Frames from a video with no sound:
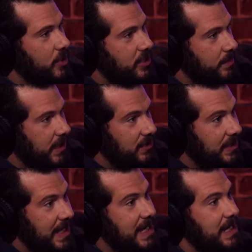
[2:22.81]
dressed up like a
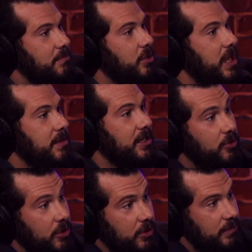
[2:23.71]
lady in Bohemian
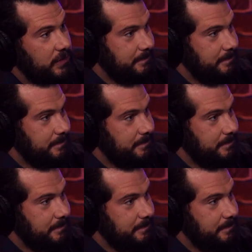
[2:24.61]
Grove.